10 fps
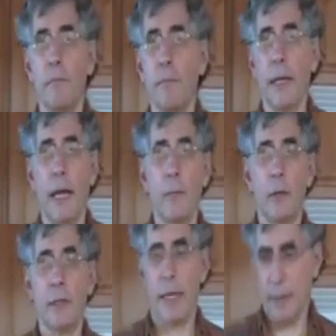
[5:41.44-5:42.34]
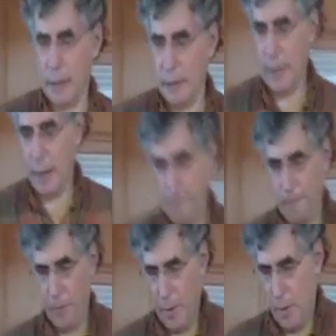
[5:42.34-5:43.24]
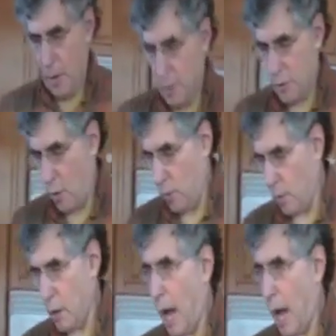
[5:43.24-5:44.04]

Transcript: being able to take this down. So